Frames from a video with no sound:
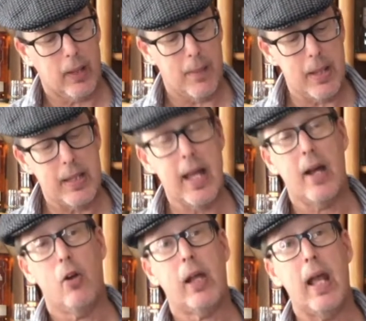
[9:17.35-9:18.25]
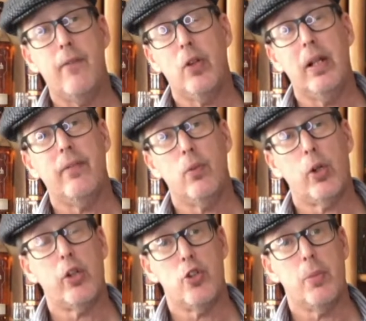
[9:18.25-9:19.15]
I mean, yeah, okay, if you live and
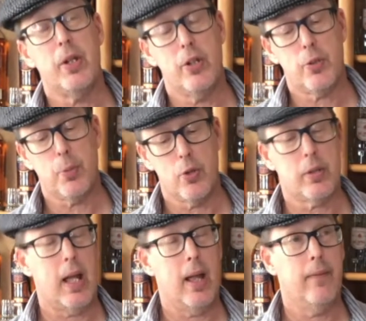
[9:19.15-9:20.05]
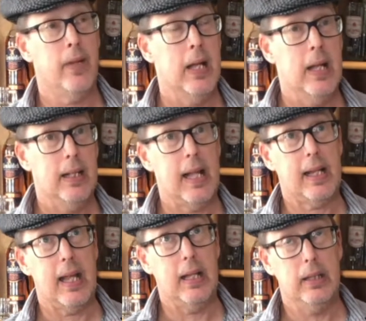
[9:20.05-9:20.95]
work in Germany, you're supposed to have like
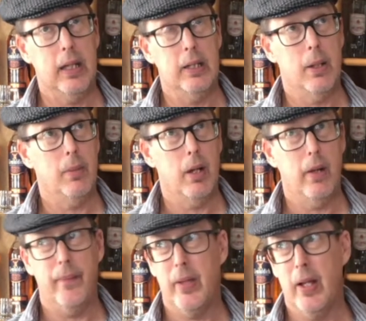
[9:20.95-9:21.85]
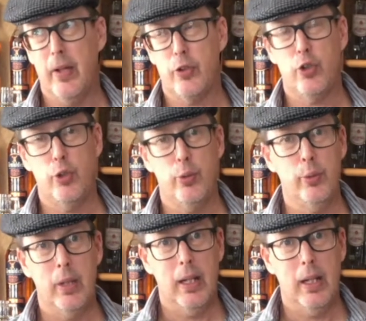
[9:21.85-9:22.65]
a 2